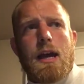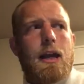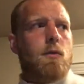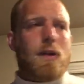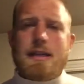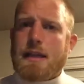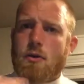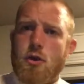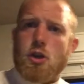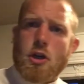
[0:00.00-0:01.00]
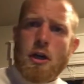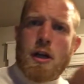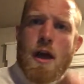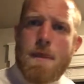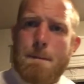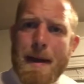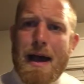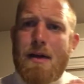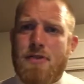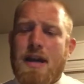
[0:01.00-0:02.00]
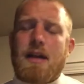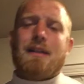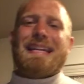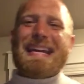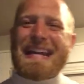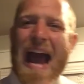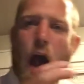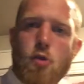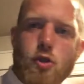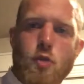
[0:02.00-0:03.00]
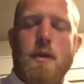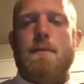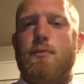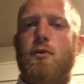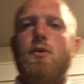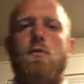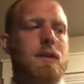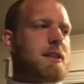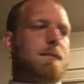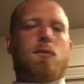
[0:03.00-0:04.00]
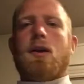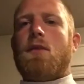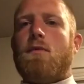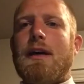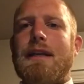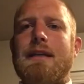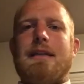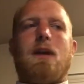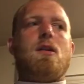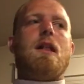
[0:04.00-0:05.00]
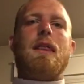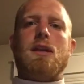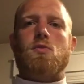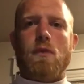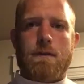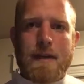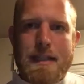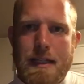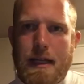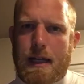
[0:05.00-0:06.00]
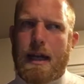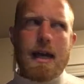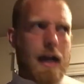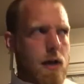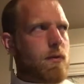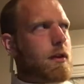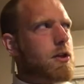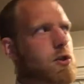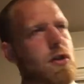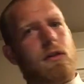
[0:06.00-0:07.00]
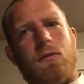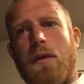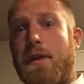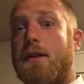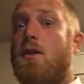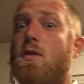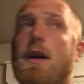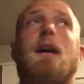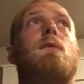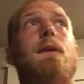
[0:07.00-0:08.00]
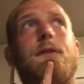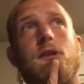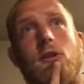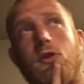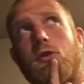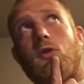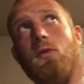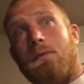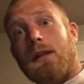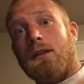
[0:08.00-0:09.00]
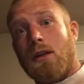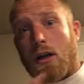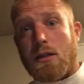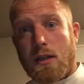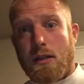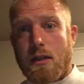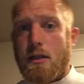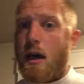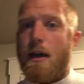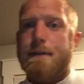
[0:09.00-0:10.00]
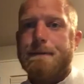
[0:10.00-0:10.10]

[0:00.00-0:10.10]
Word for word: And I write down the good, the bad, the ugly, and how to improve. What's the point of writing it down unless we're fixing it? Hey, I really struggled with this. Okay, well, the solution would be dot, dot, dot, dot.